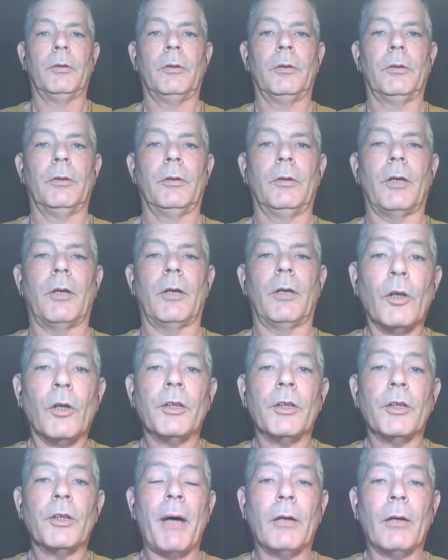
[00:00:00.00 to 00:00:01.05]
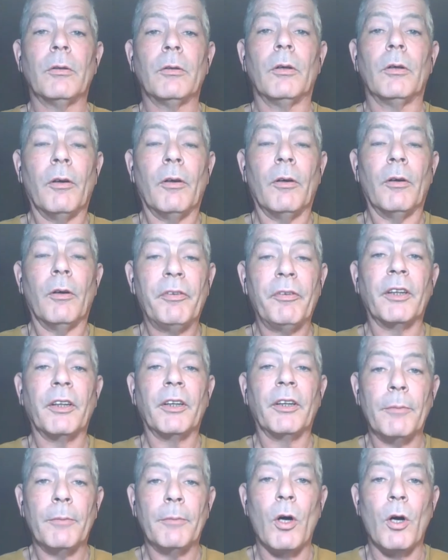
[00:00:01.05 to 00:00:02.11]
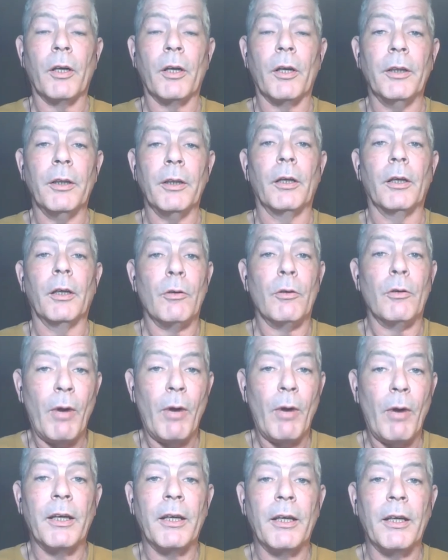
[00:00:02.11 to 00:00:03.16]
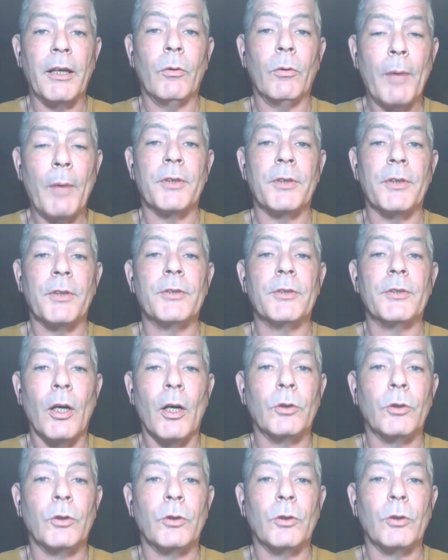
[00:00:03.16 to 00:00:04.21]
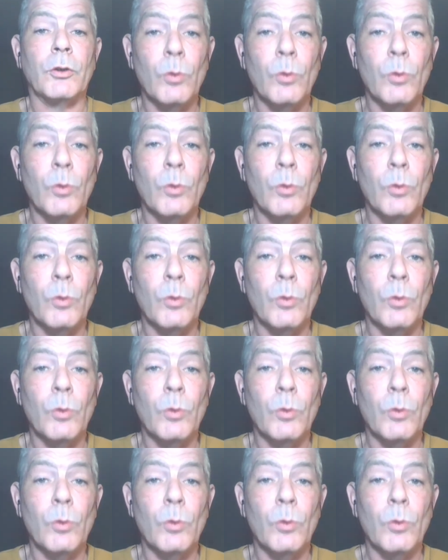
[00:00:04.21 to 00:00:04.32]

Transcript: I learned about affiliate marketing and ranking websites on Google.